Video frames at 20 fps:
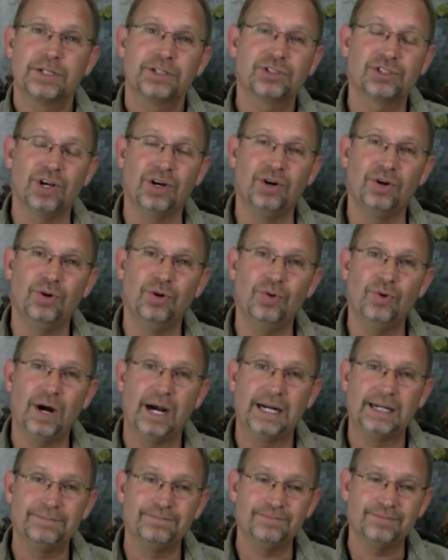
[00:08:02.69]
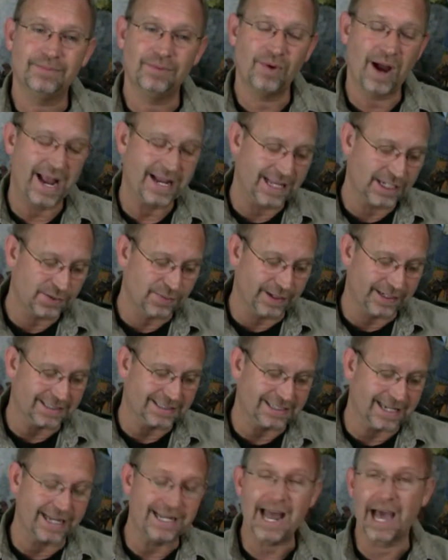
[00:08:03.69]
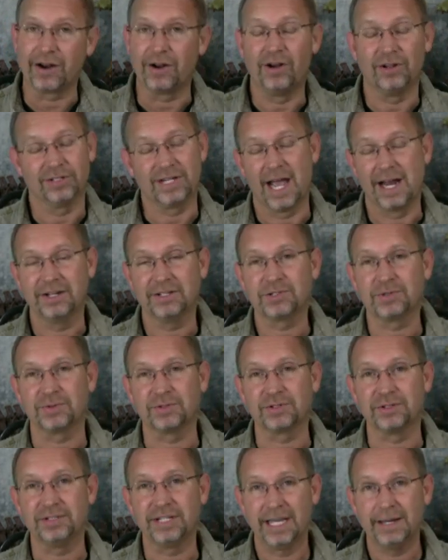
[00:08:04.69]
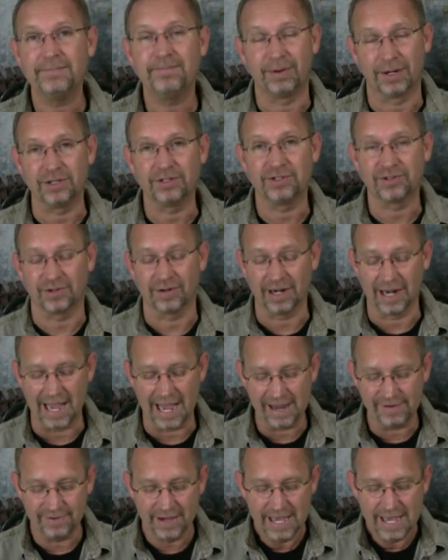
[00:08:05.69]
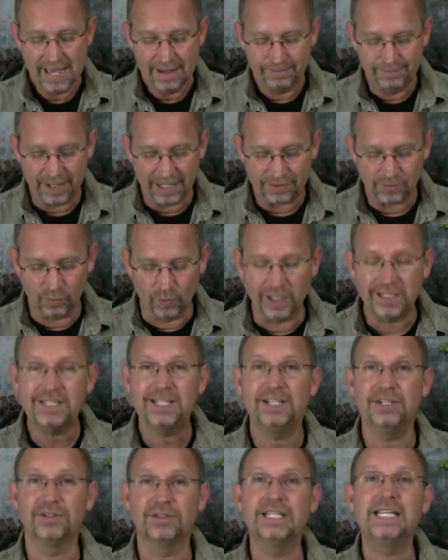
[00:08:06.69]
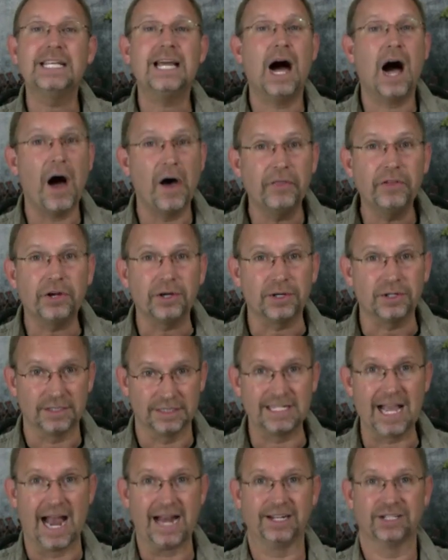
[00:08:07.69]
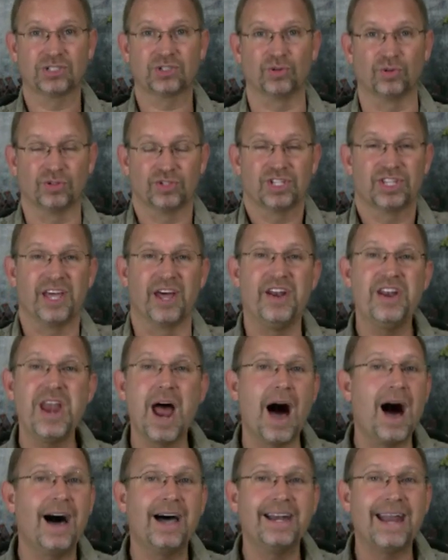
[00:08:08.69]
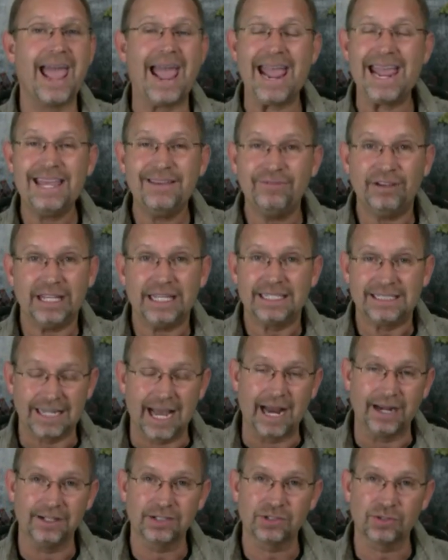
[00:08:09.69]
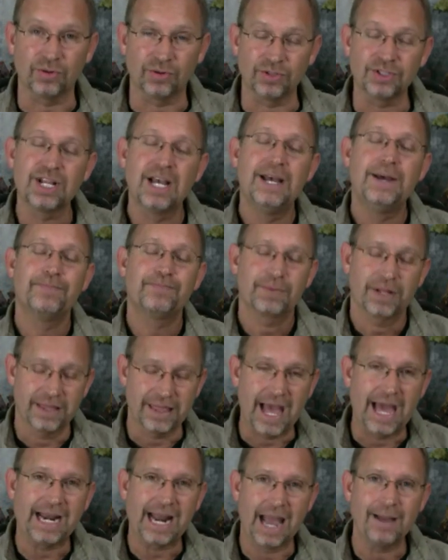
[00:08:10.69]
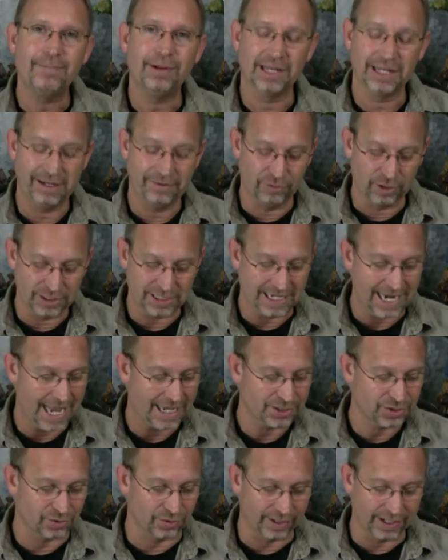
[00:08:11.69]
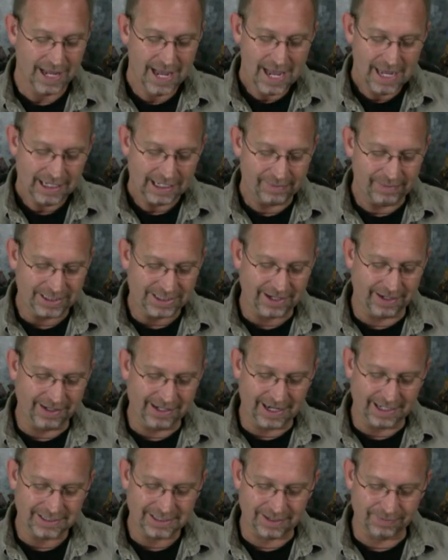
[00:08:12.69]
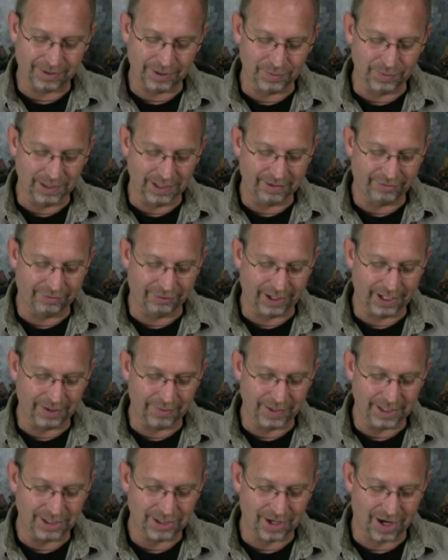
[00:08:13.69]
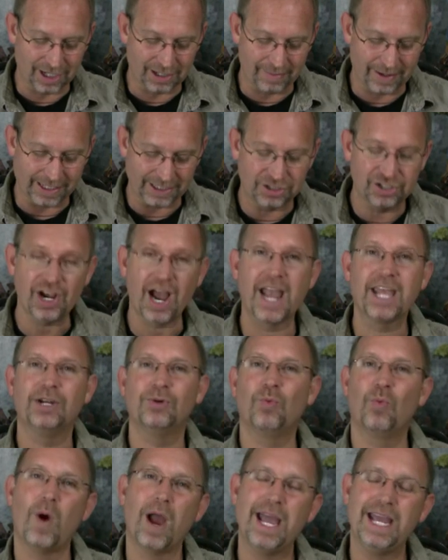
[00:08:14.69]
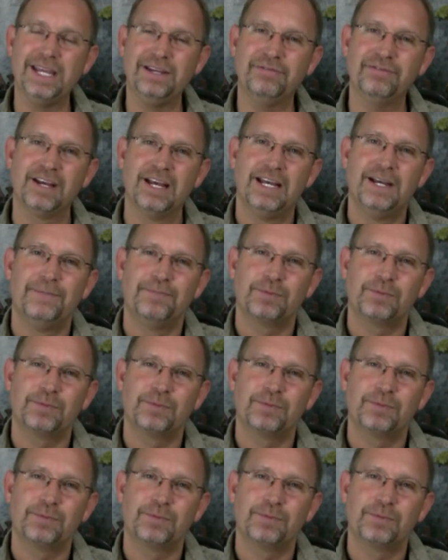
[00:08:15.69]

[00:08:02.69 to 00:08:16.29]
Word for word: So I guess we could say not all dinosaurs are dead, birds are alive. But what killed the other dinosaurs, the non-avian dinosaurs, that I believe was an asteroid. Let me tell you guys something really funny when you talk about a giant wave.